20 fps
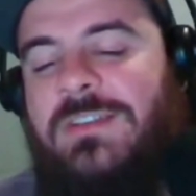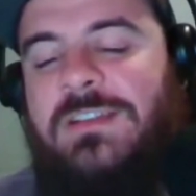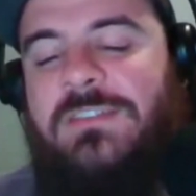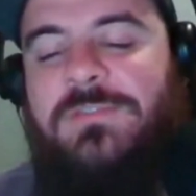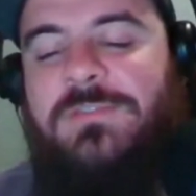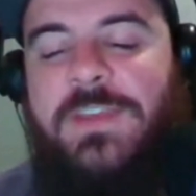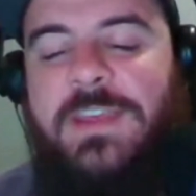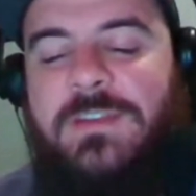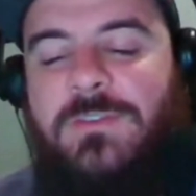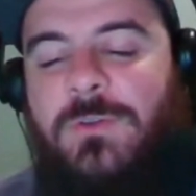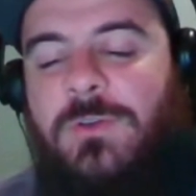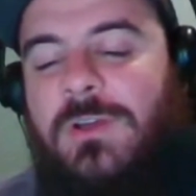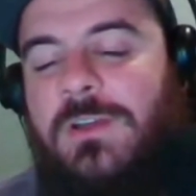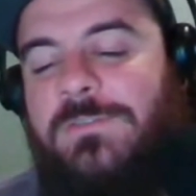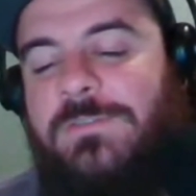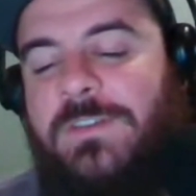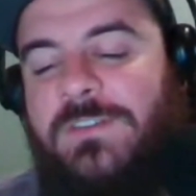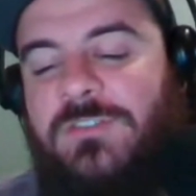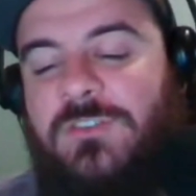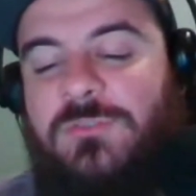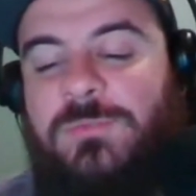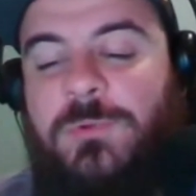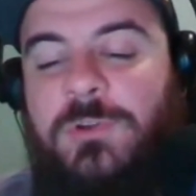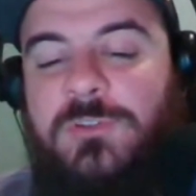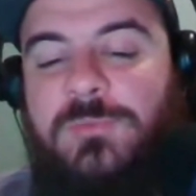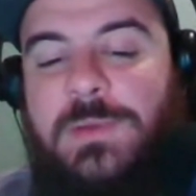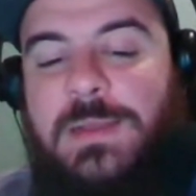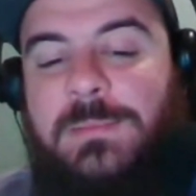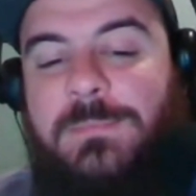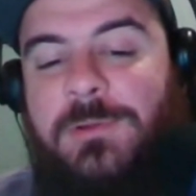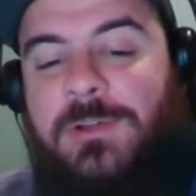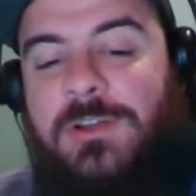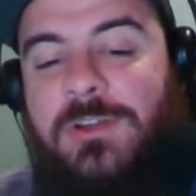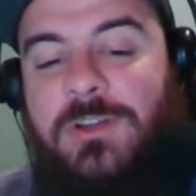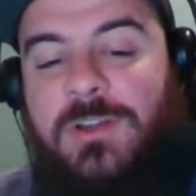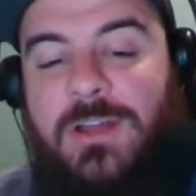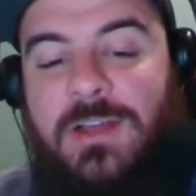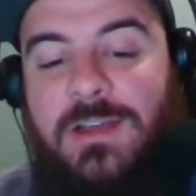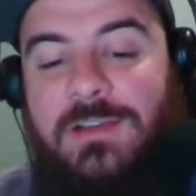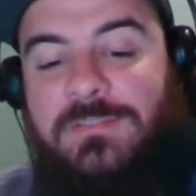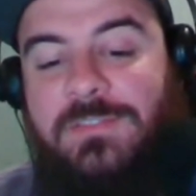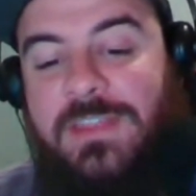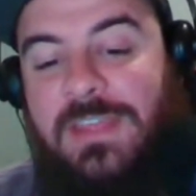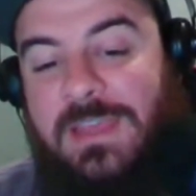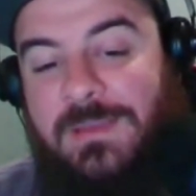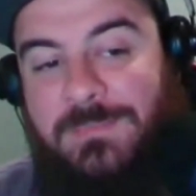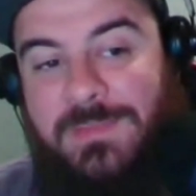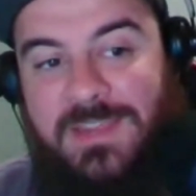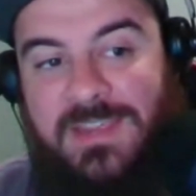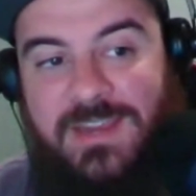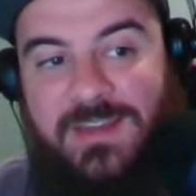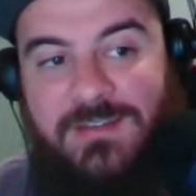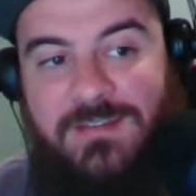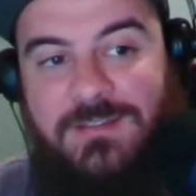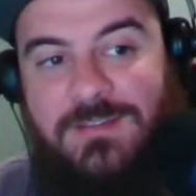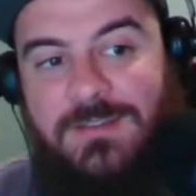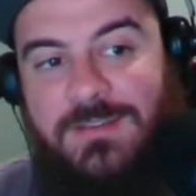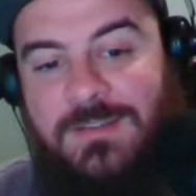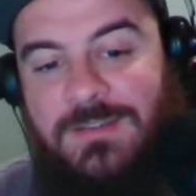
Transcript: That's FanDuel, official sports betting partner of the NBA.